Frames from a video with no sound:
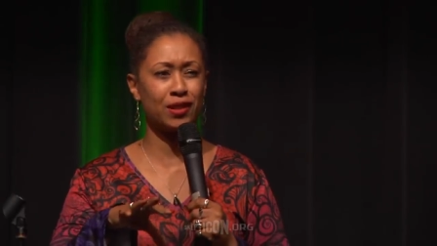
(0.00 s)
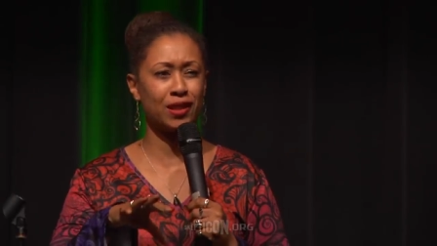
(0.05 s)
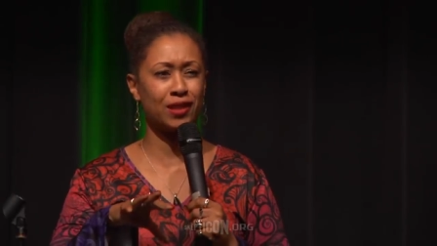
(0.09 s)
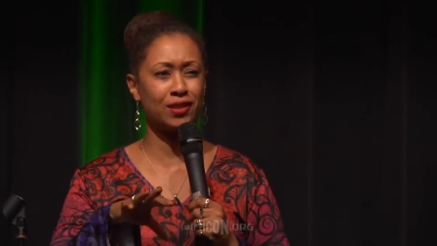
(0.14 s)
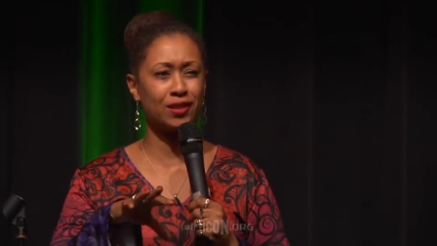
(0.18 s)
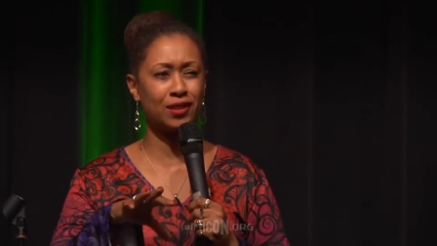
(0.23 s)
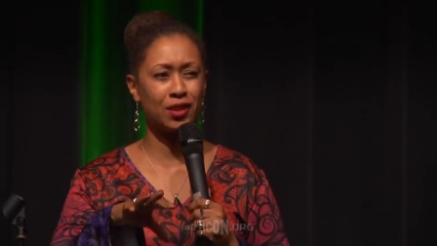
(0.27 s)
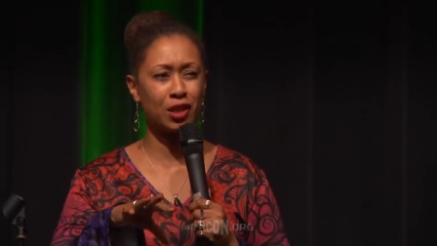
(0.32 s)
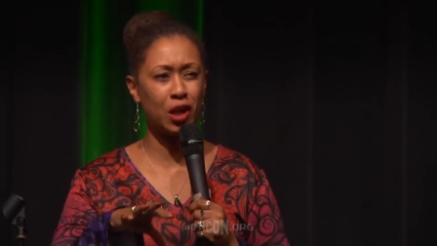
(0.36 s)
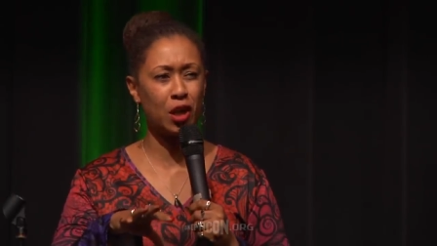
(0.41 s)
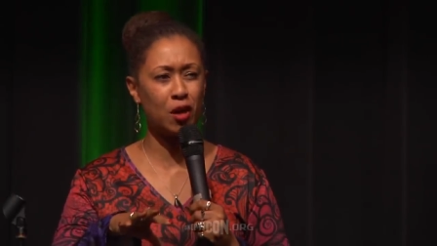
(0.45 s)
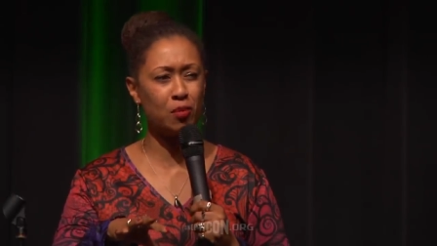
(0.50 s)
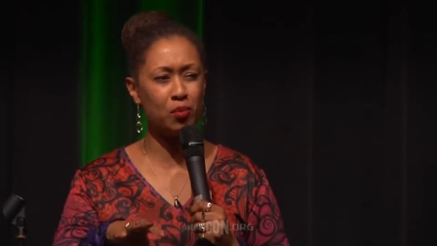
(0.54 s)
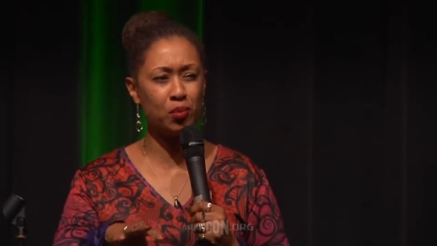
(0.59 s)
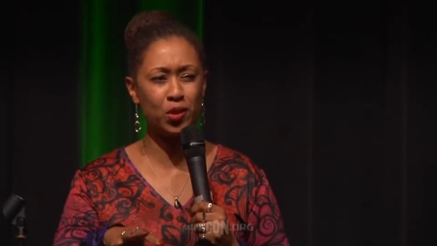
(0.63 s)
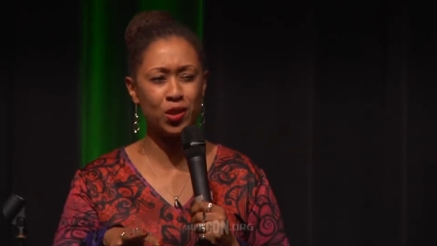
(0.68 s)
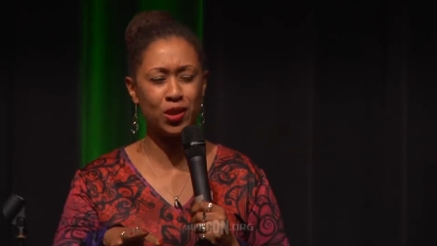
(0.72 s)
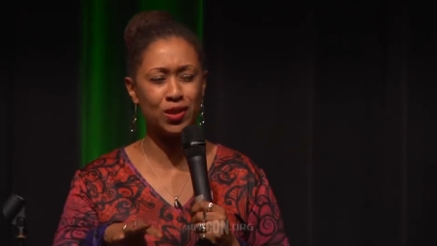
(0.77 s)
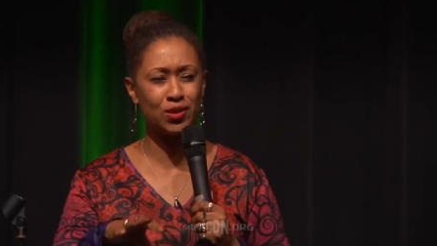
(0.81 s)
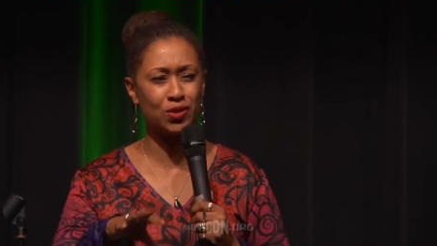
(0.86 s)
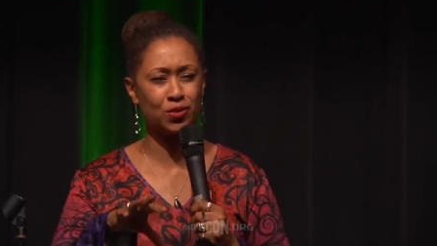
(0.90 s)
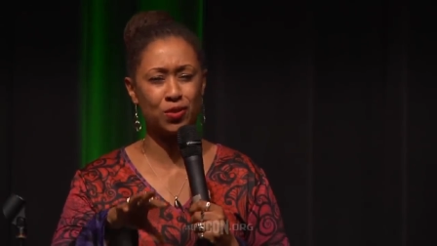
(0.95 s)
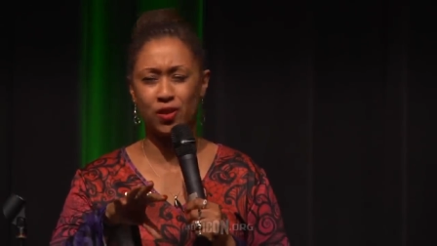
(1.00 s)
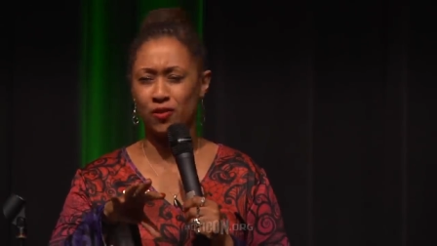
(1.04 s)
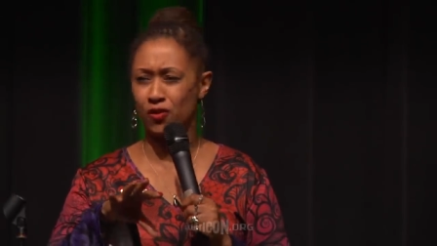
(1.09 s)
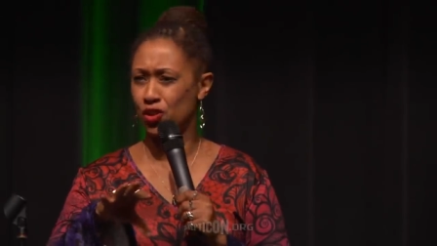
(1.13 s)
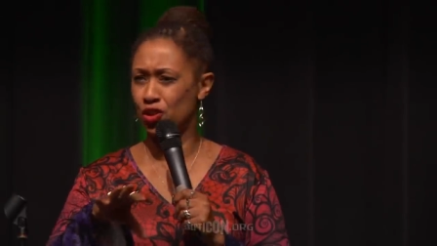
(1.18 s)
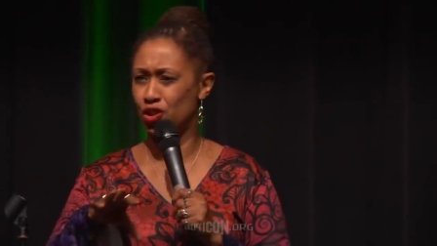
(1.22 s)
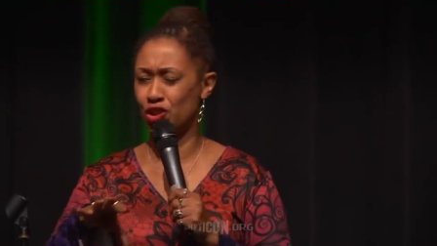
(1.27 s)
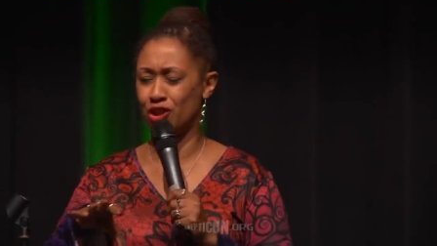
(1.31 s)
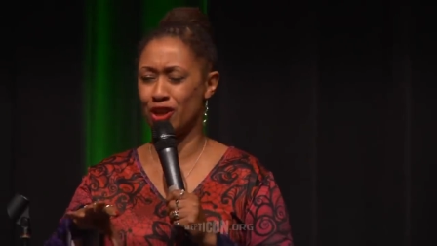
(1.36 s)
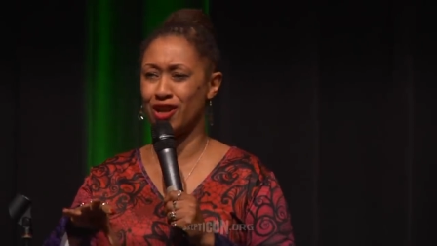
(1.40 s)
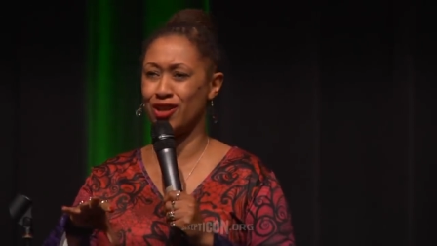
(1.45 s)
Like the companies are
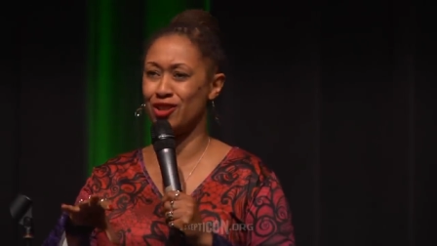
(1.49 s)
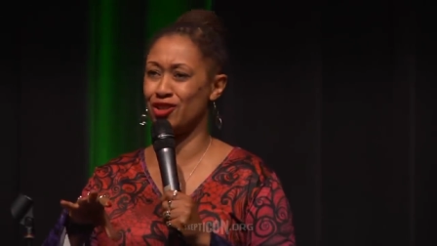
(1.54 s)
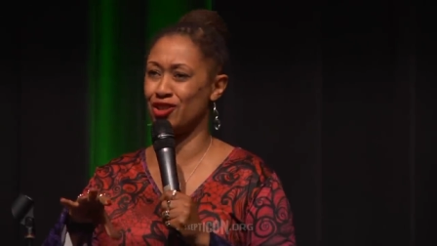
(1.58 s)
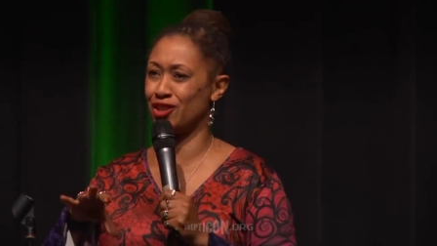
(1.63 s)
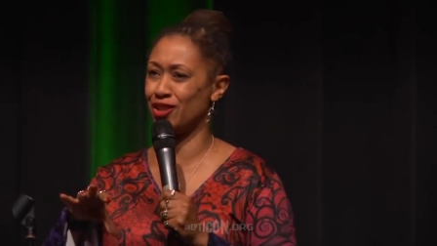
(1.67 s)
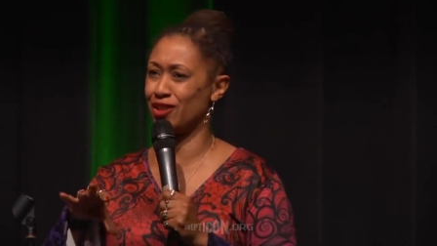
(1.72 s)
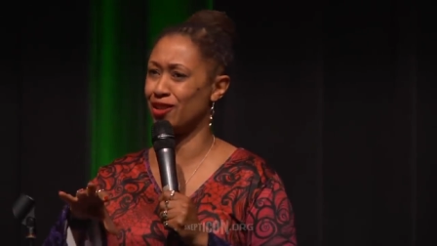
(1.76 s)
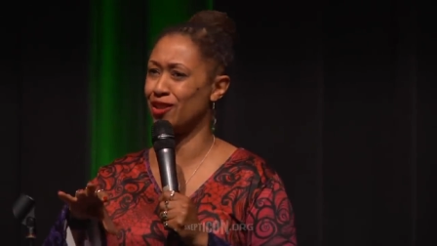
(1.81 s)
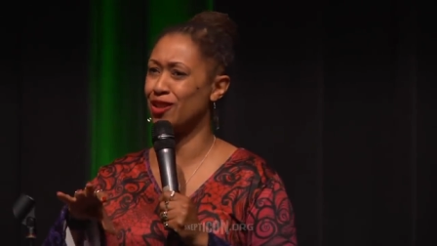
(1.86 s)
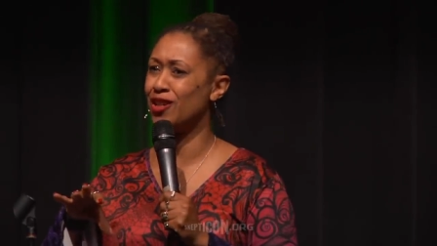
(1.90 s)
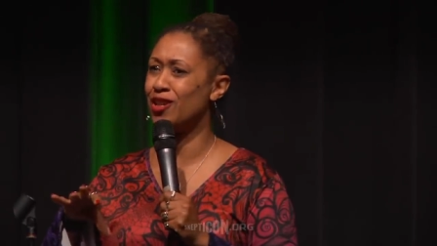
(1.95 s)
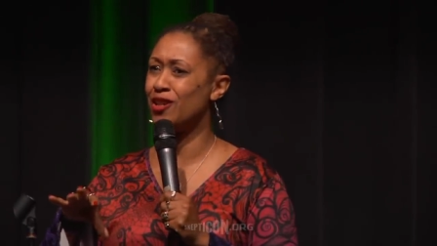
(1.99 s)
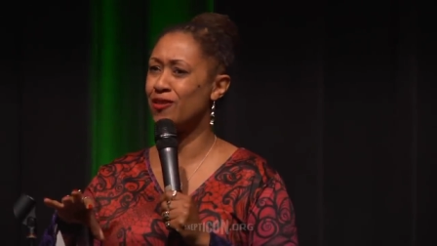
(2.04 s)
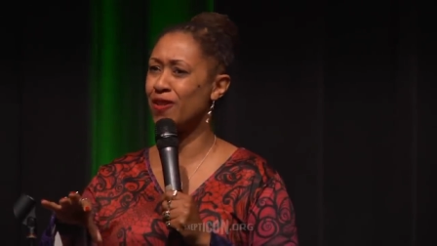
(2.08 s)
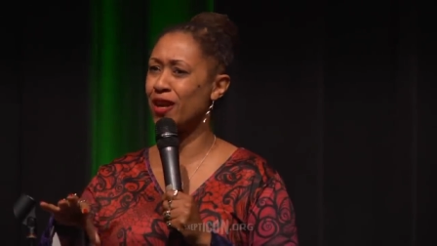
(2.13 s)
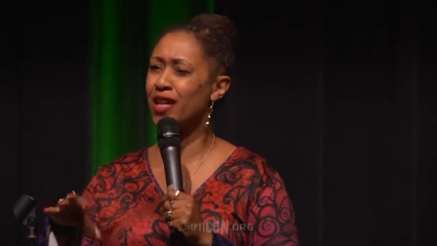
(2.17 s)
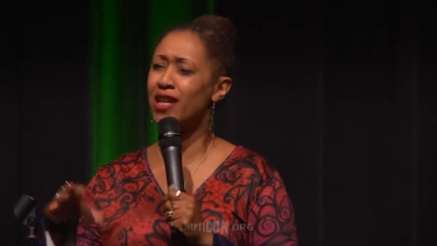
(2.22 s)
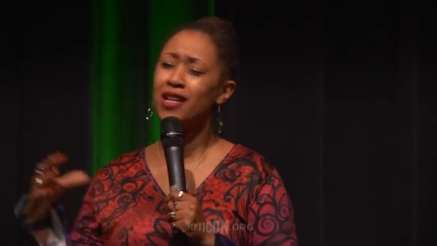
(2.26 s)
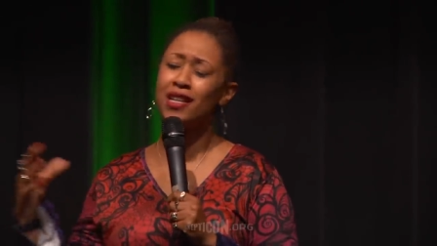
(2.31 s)
even changing, right?